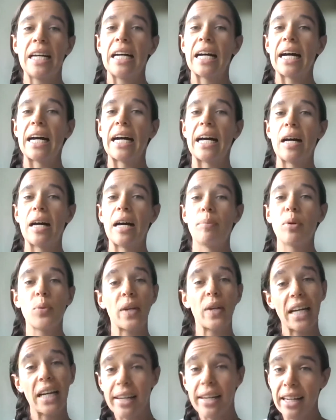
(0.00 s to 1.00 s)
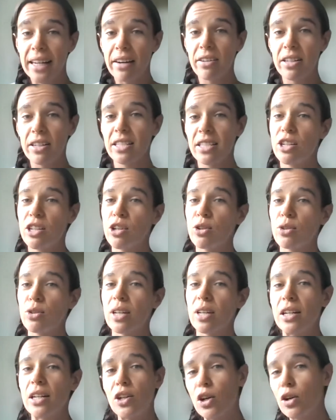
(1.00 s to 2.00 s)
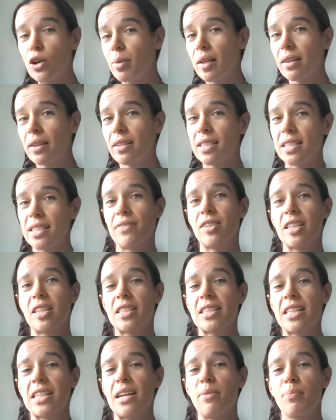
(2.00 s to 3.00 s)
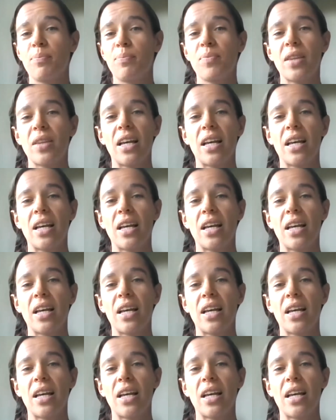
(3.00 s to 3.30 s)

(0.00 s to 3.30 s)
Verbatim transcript: Um, but we can guarantee you that no month is ever the same.